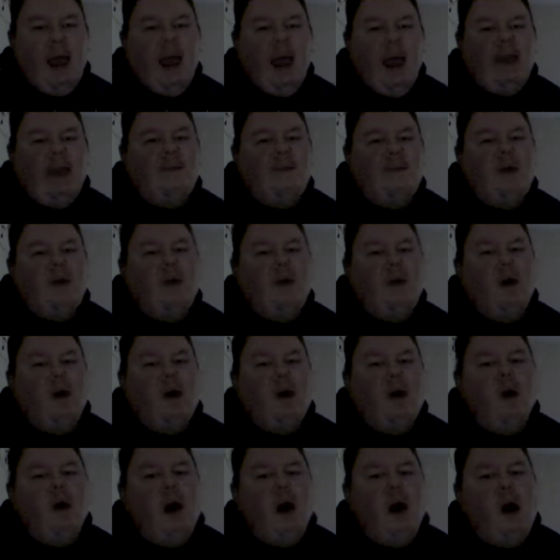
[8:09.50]
If you
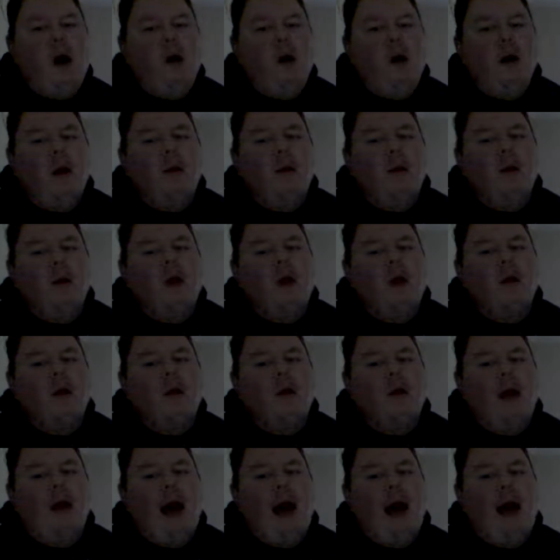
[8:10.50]
want to go on and watch
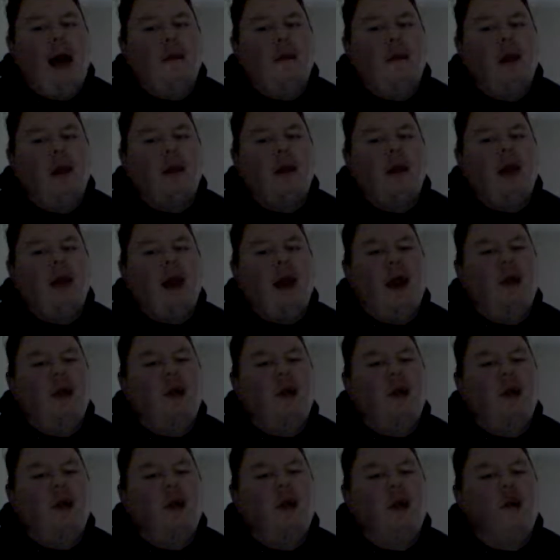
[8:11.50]
Carmen, now
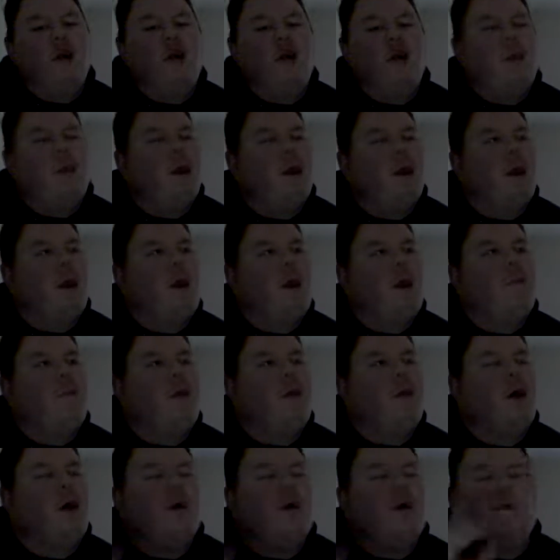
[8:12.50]
he's got a new video
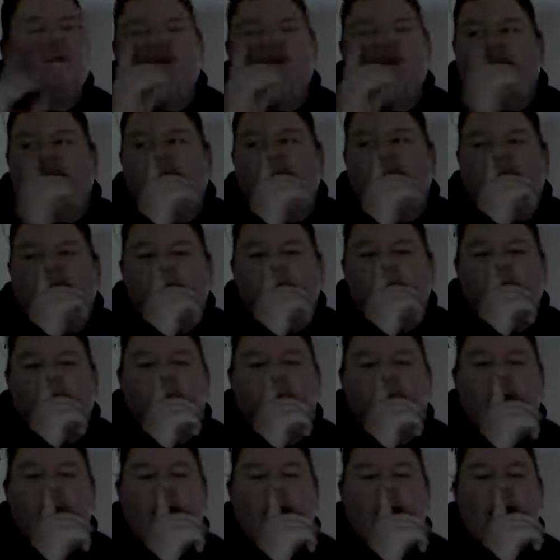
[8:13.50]
blog thing out.
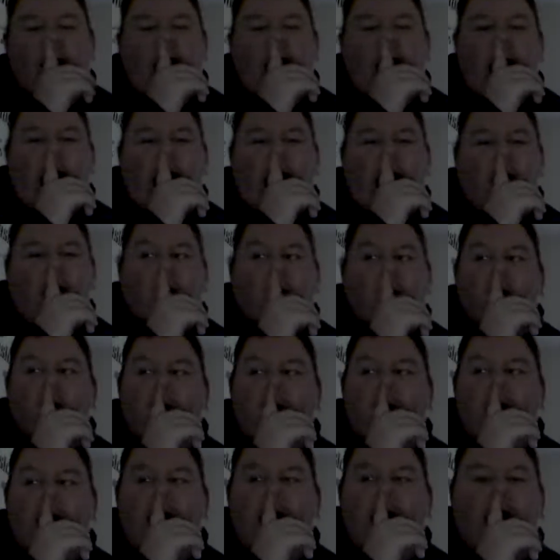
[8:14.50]
And
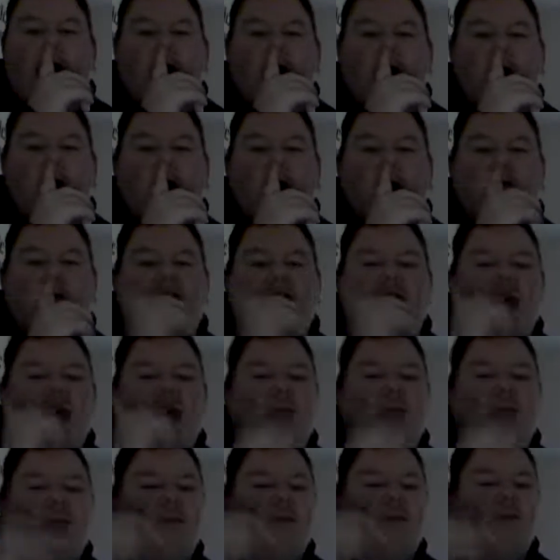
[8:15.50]
Judy has one
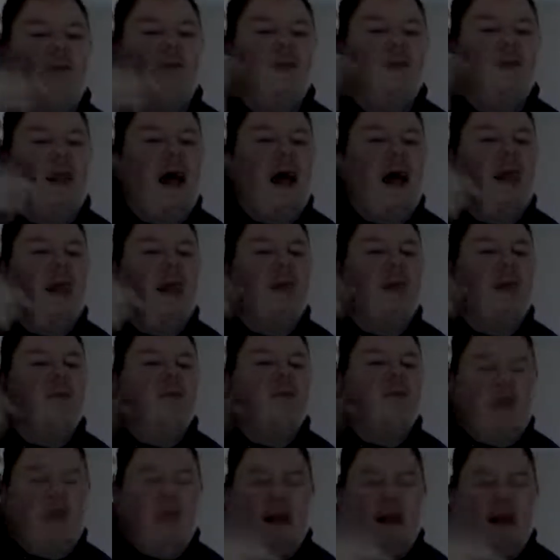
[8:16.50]
just the last
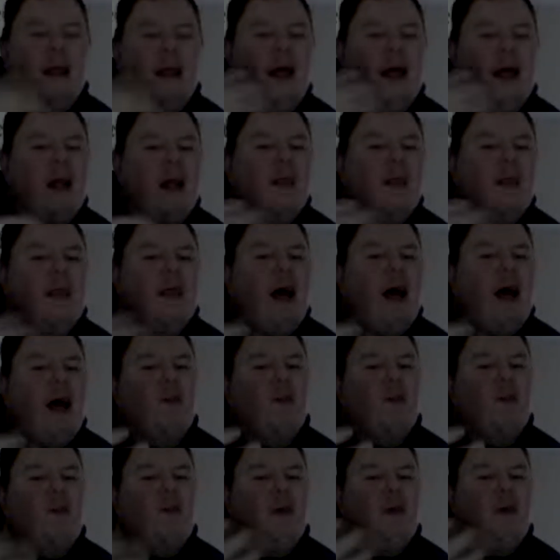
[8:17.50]
since I last
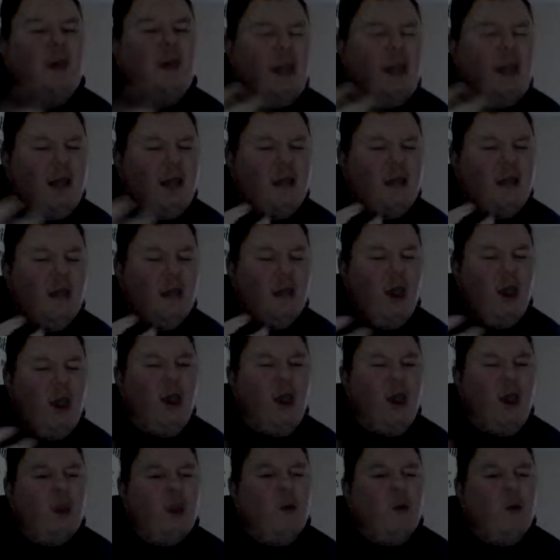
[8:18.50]
started doing this.
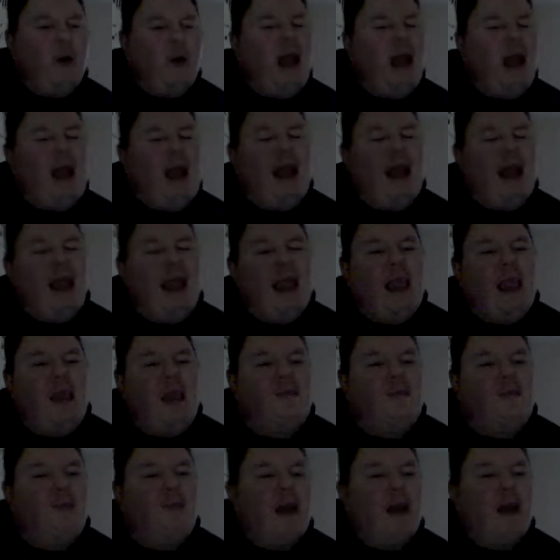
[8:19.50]
So when I
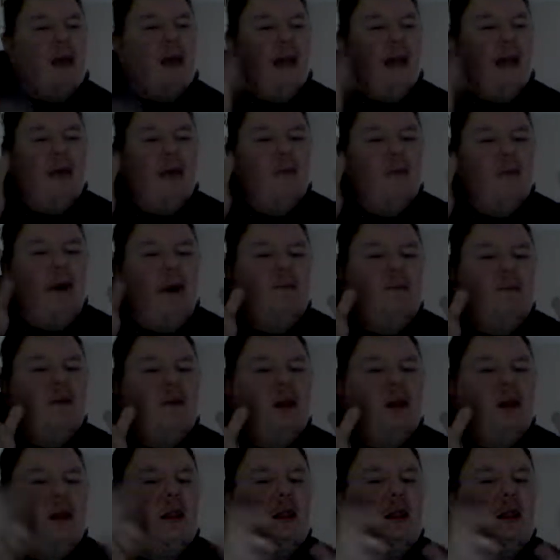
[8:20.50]
leave, when I click my
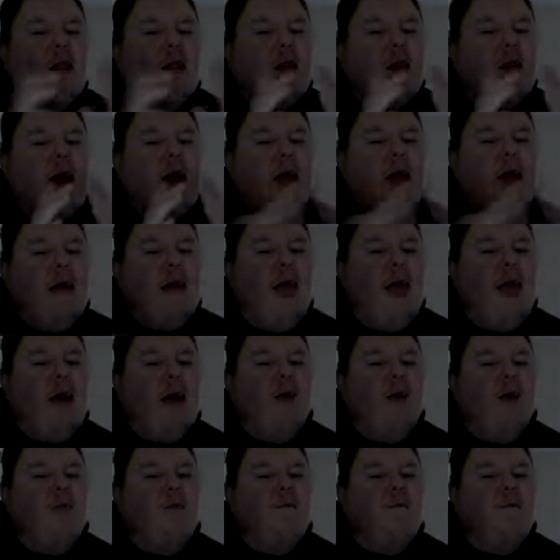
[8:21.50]
fingers and shut down
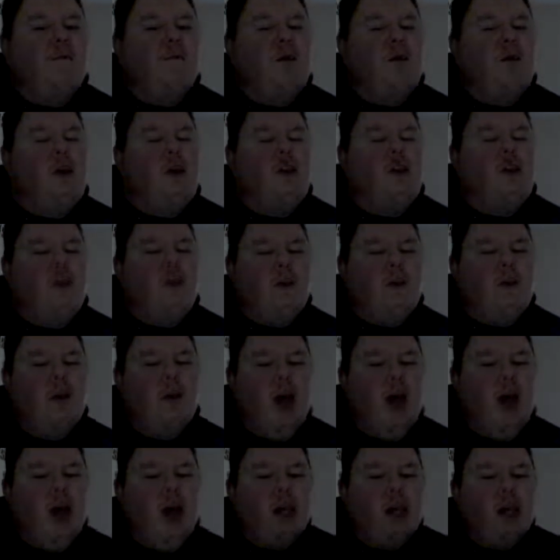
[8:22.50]
off YouTube,
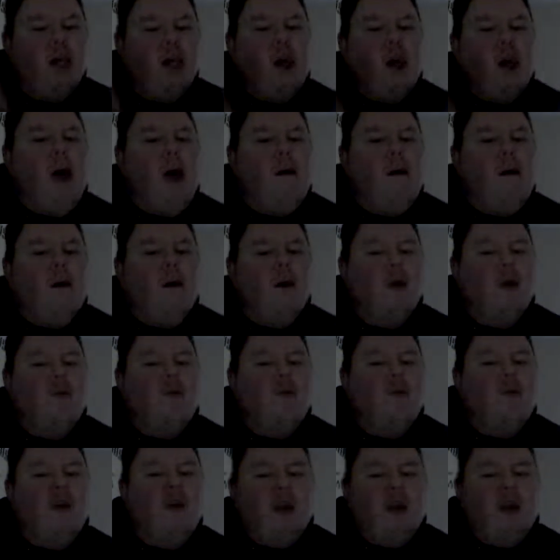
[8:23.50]
you go and watch
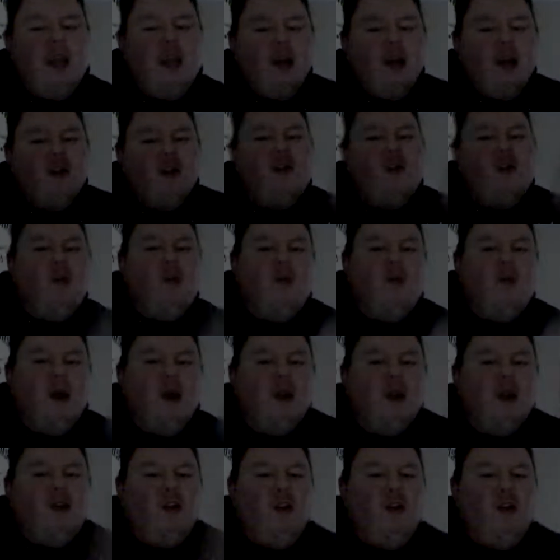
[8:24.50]
Juicy. Do
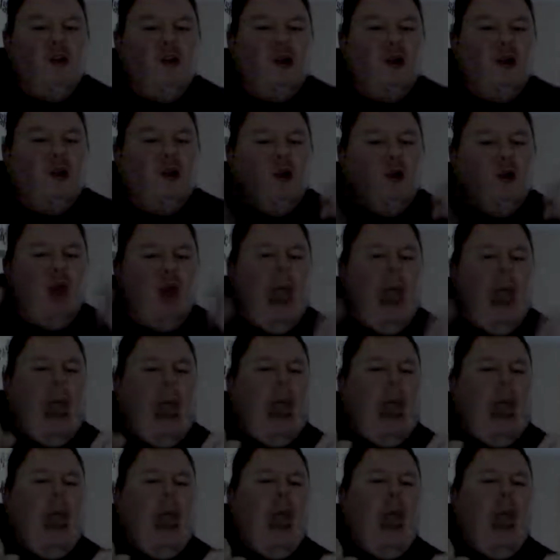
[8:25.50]
it
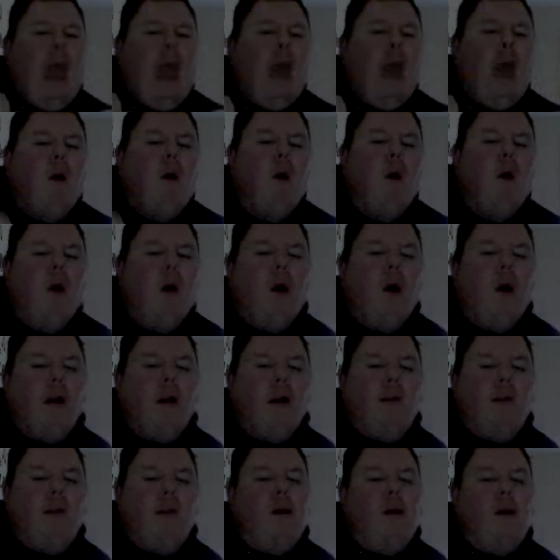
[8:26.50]
now.
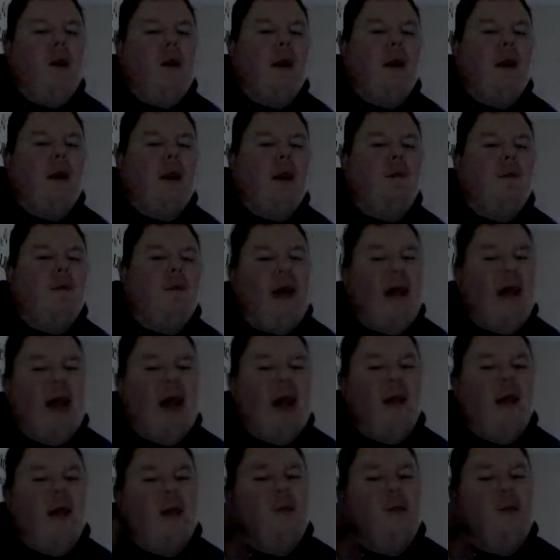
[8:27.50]
You may already have
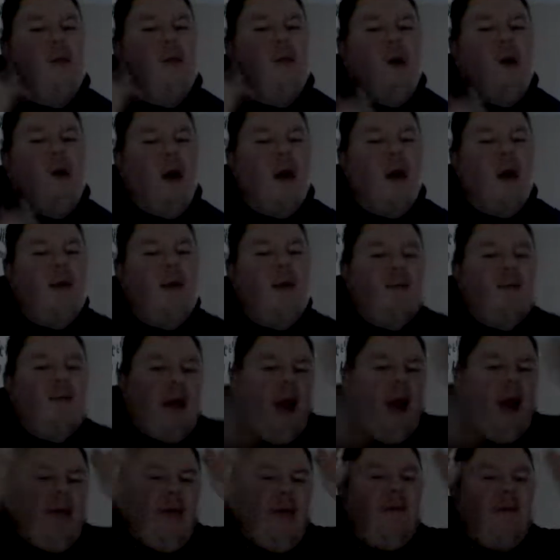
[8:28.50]
done it. You already have
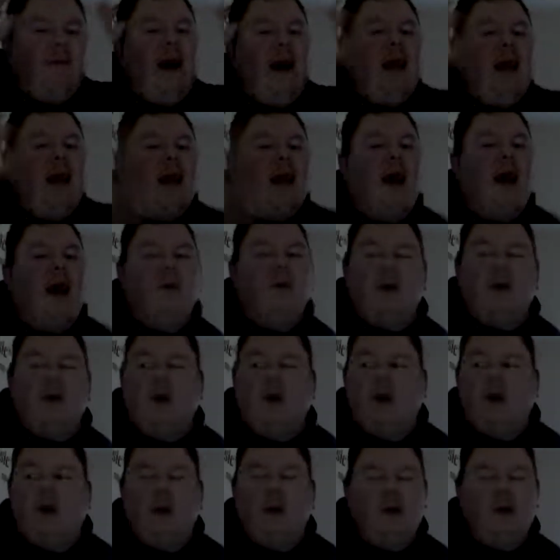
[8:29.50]
done it by now
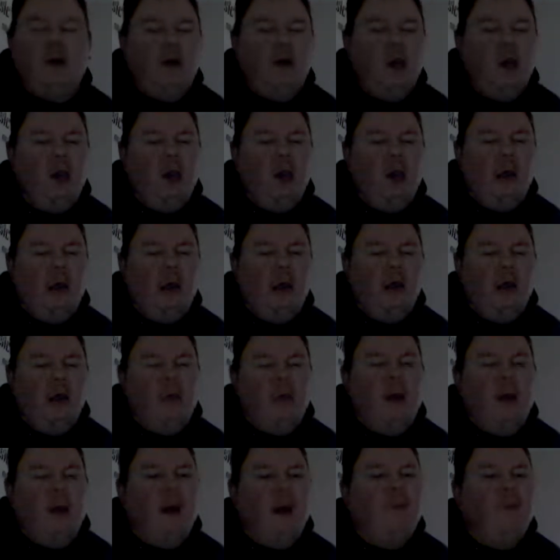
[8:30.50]
because you
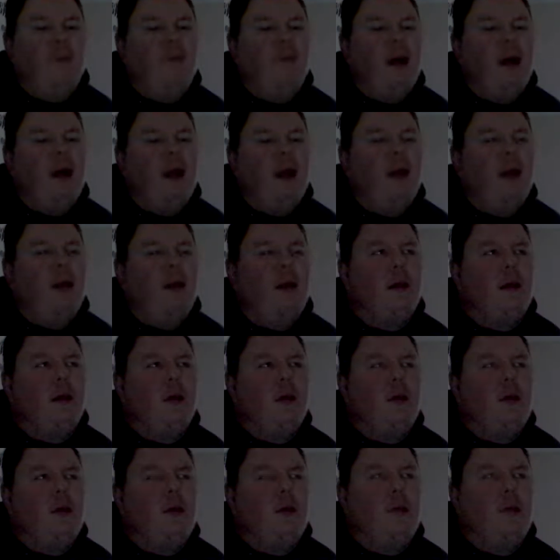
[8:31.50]
might have done it.
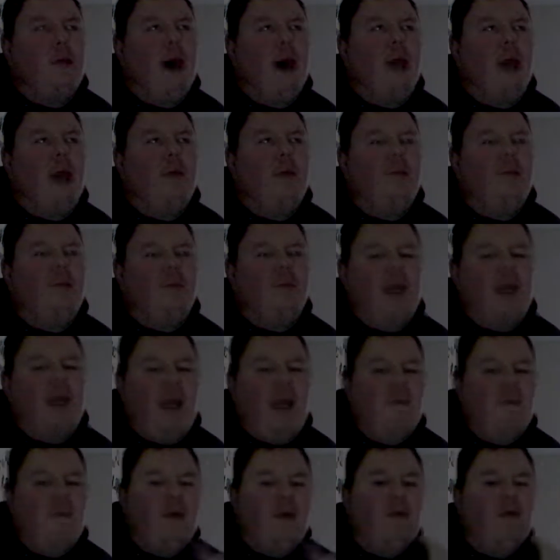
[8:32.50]
You might have
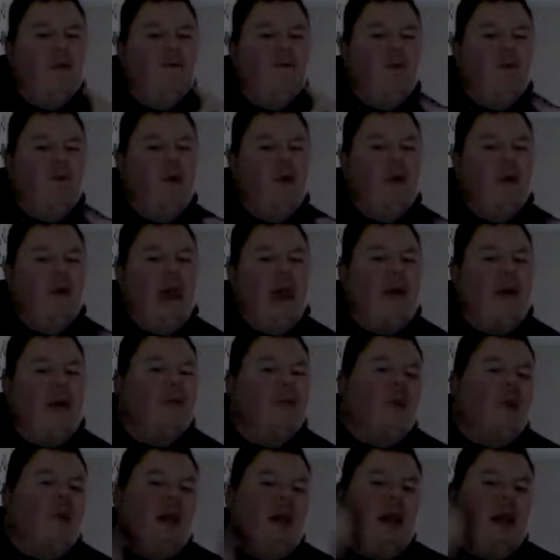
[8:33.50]
saved it for when you have
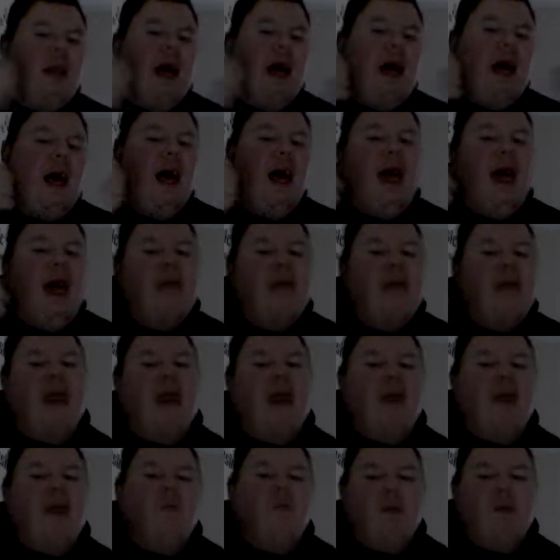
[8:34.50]
your dinner,
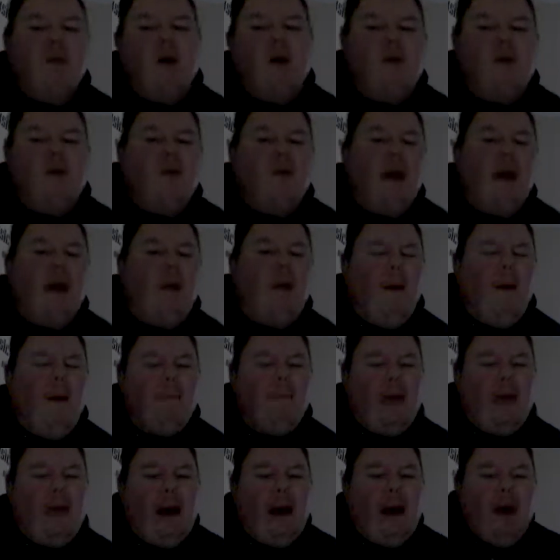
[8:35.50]
then cool, whatever,
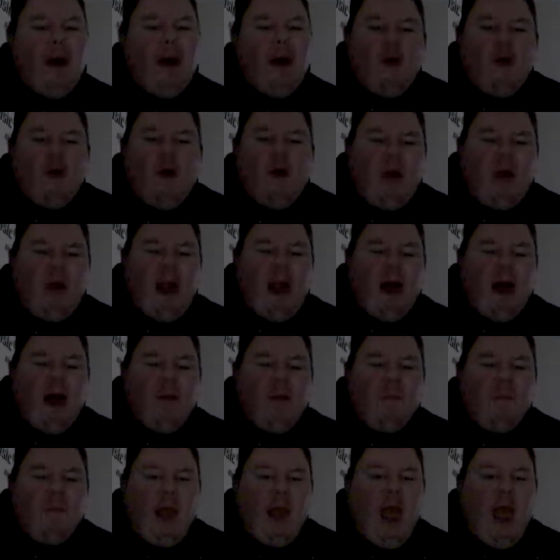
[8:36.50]
but do it
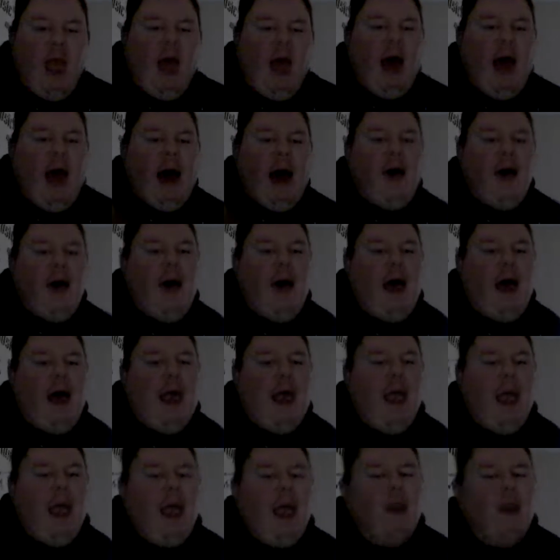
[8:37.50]
now. All
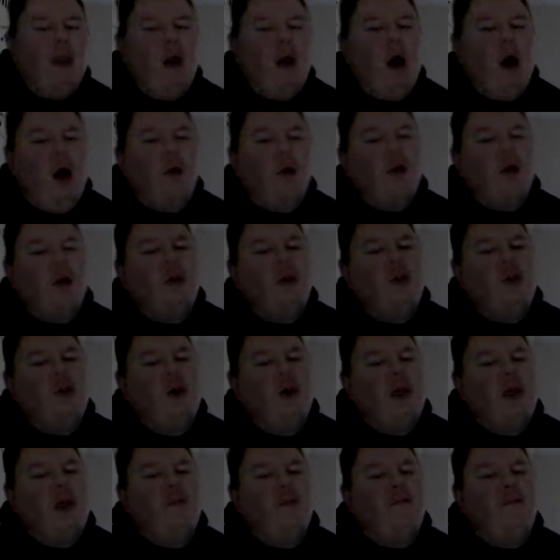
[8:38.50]
right, go and
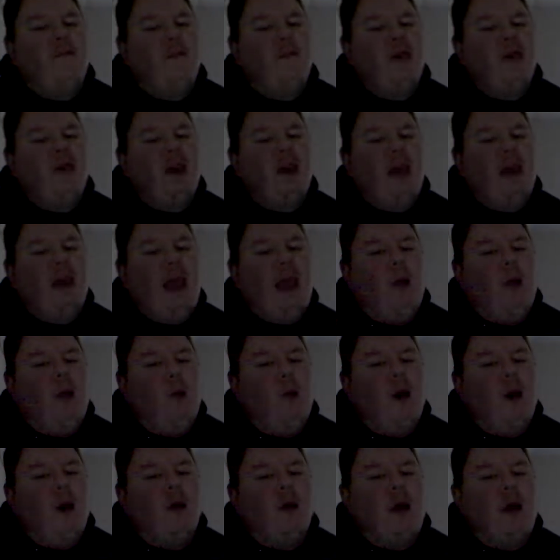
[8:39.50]
enjoy your footy and
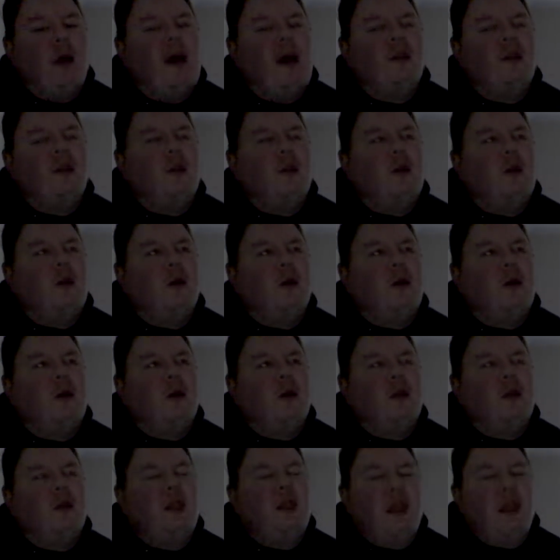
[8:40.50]
well done to
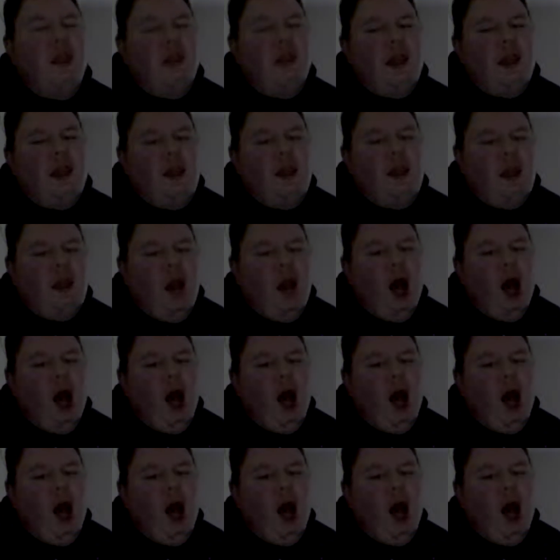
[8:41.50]
Geelong and Sydney.